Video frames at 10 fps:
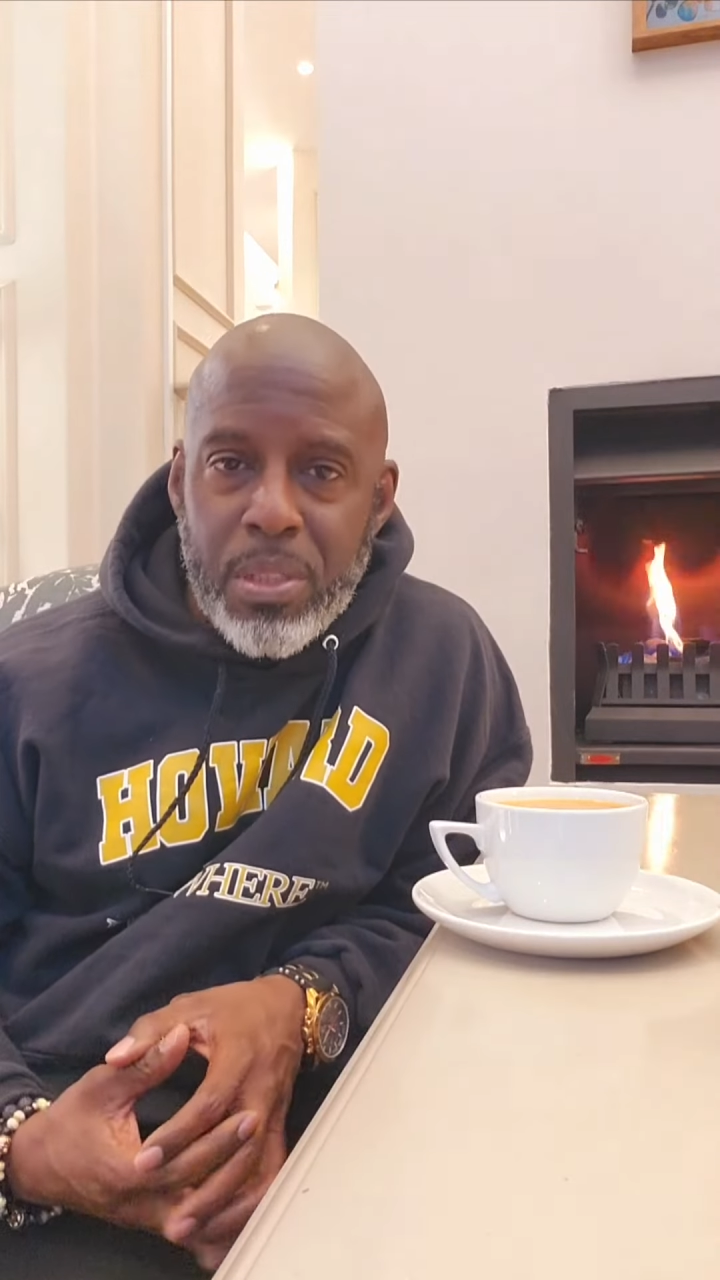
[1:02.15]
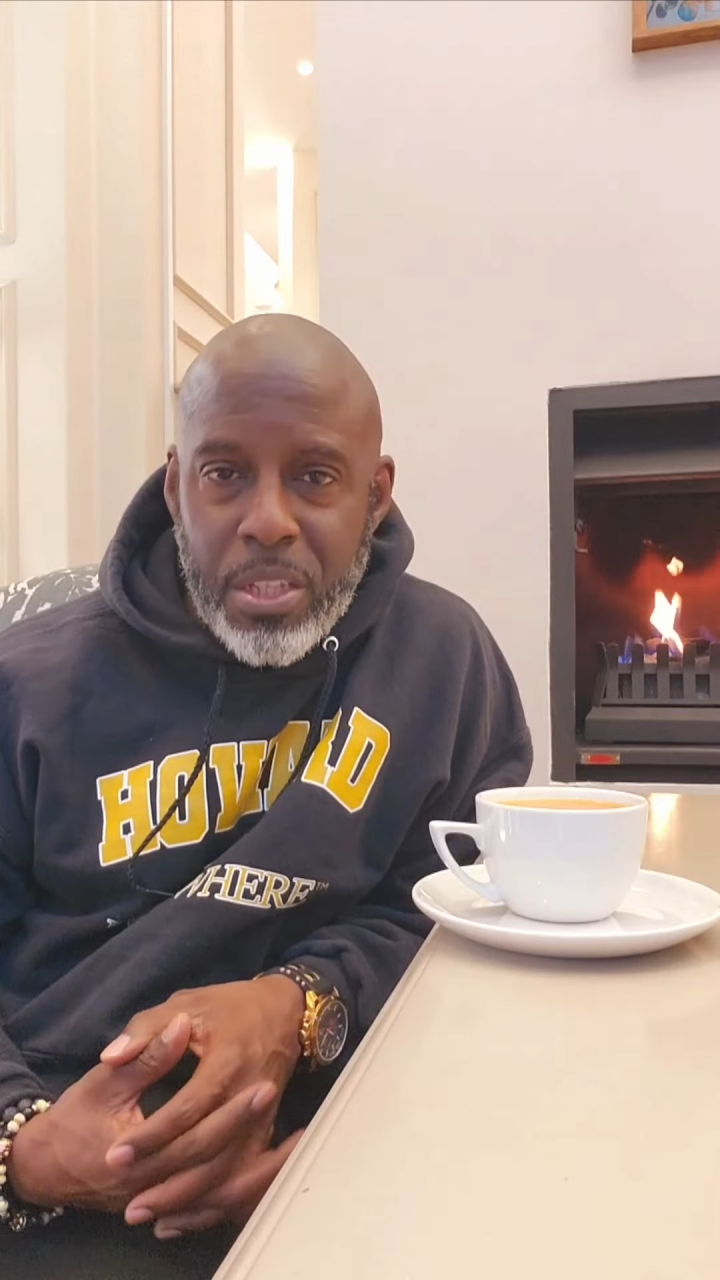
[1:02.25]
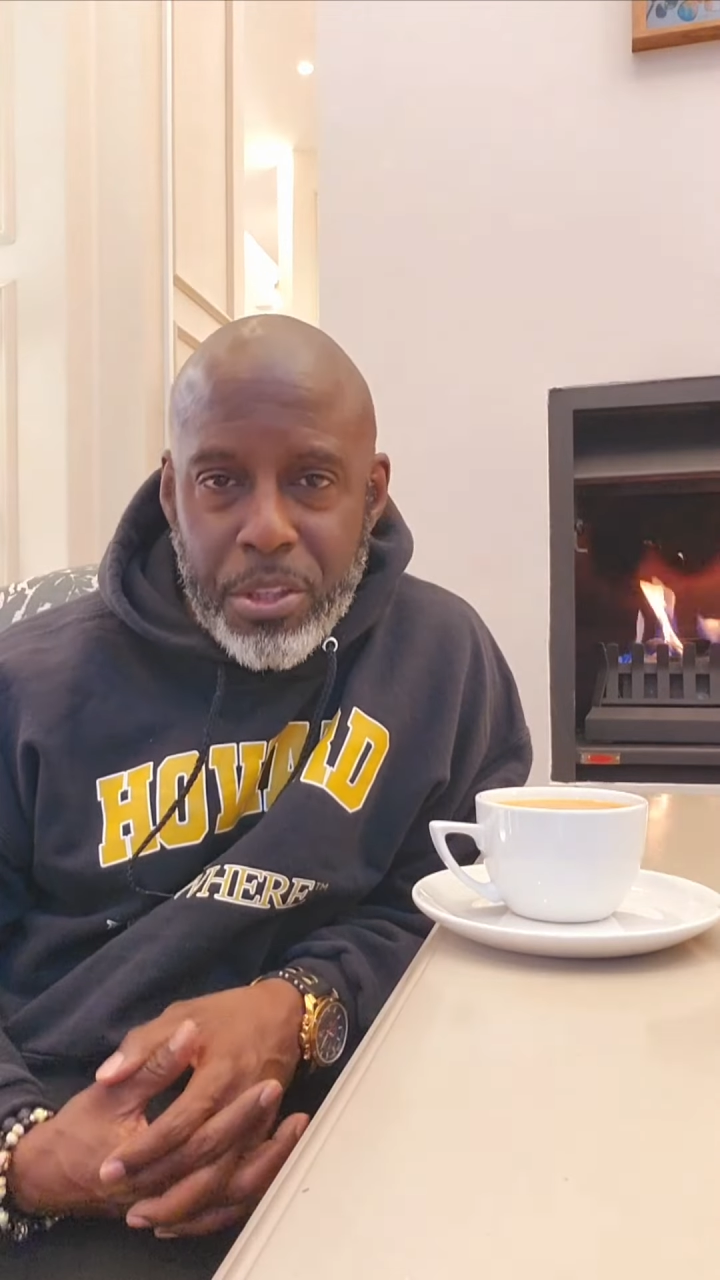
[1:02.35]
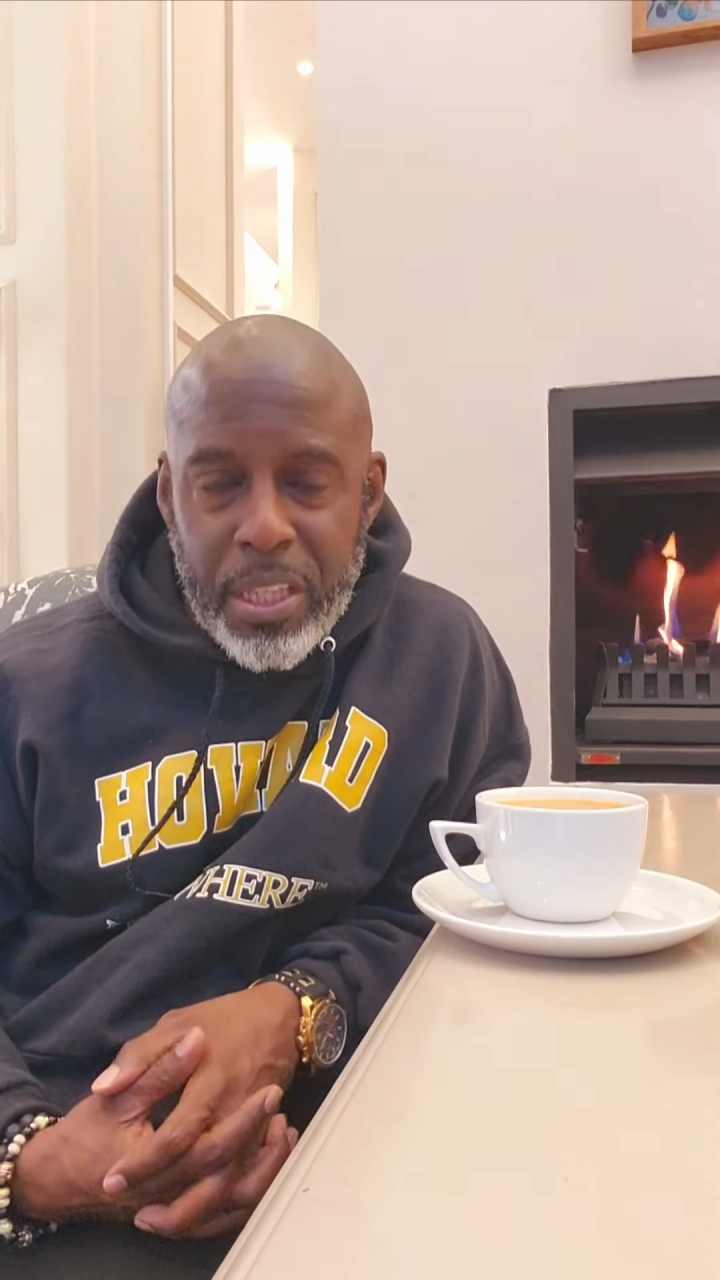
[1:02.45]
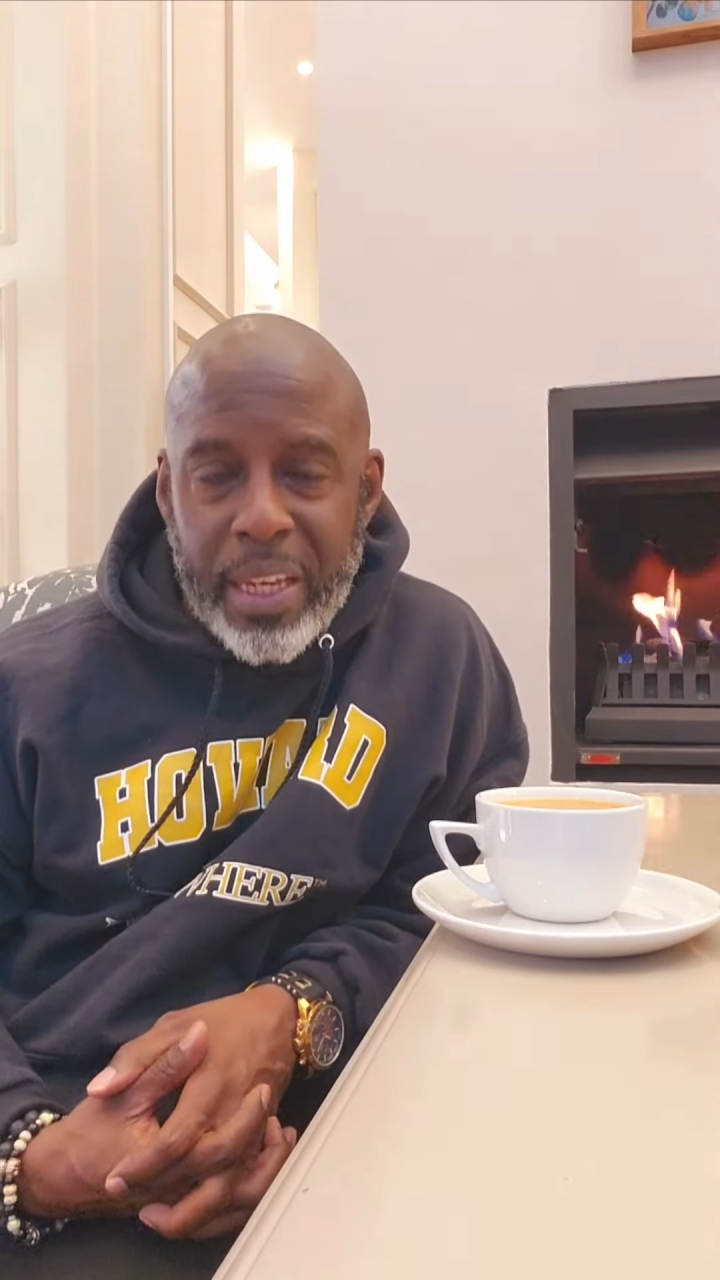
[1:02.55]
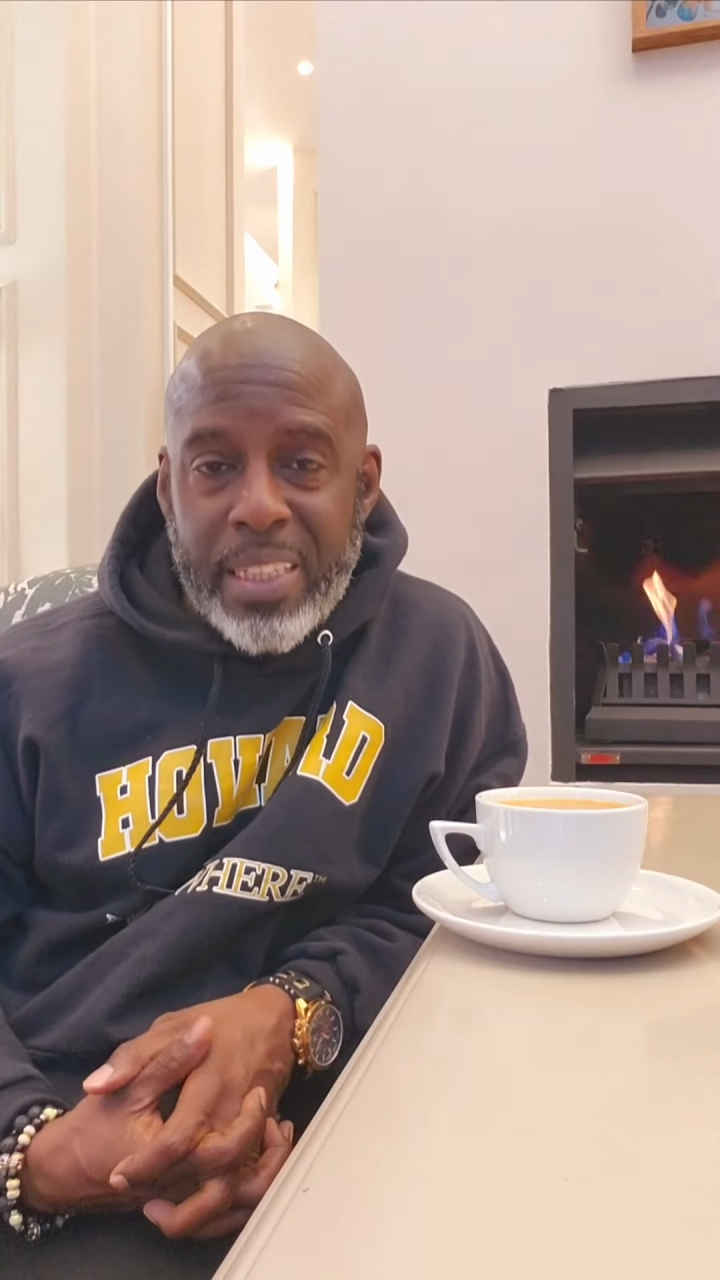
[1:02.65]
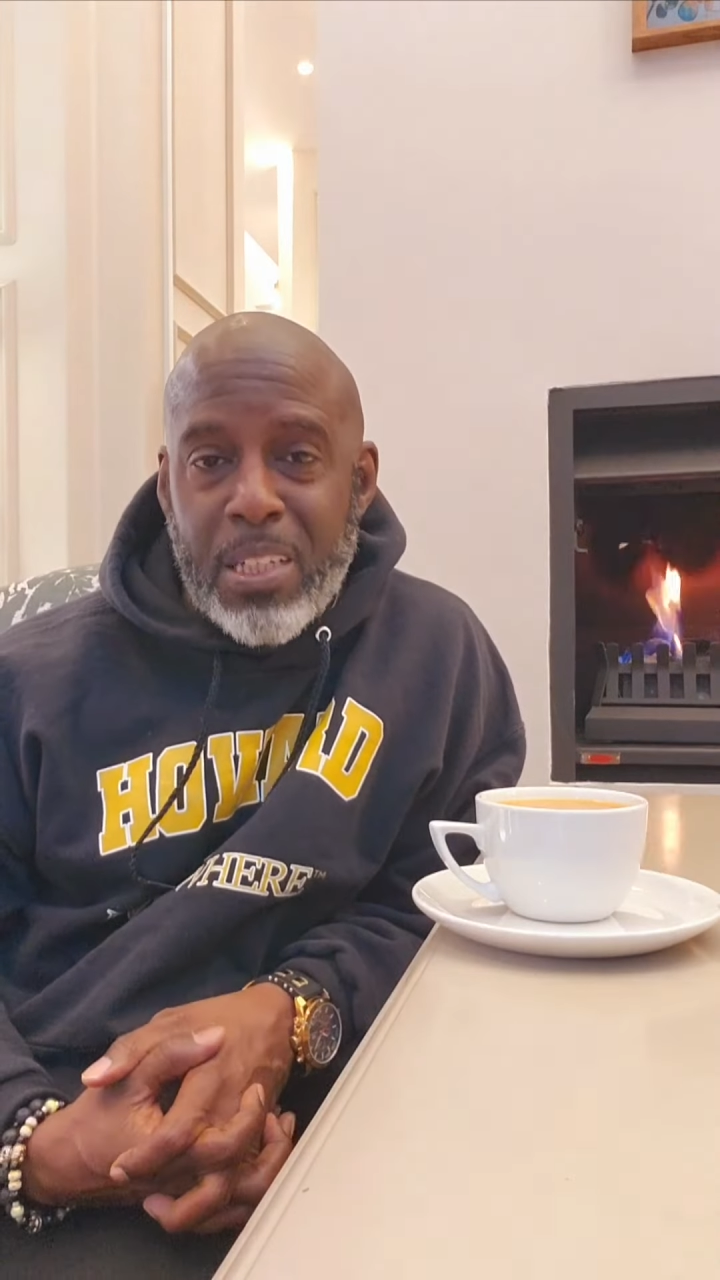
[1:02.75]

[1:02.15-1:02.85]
what you think,